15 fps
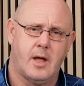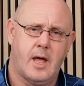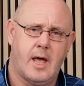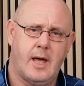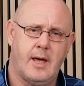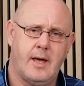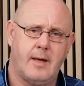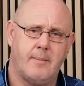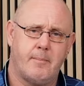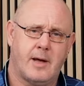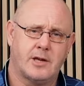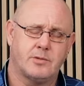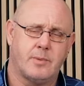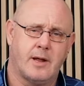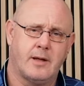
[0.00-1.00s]

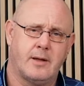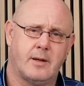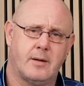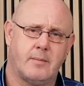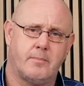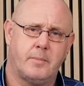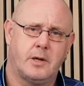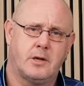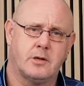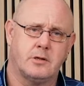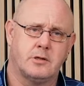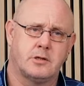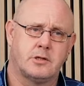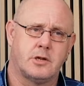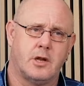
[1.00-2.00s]
match play,
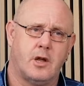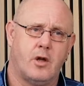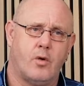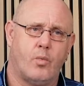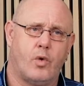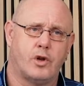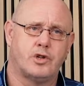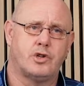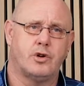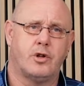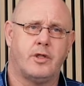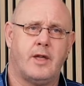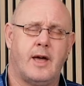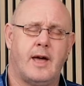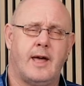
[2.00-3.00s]
because once
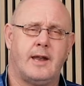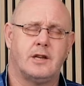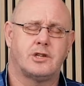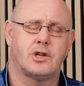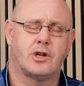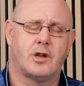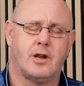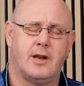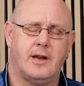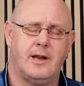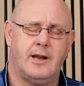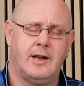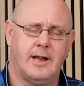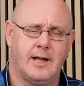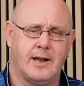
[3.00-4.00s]
you're there, it's a
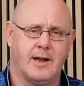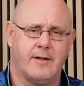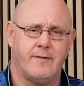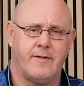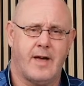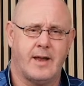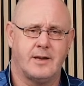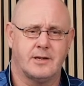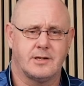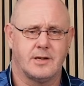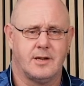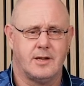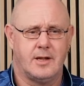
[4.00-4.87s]
little event,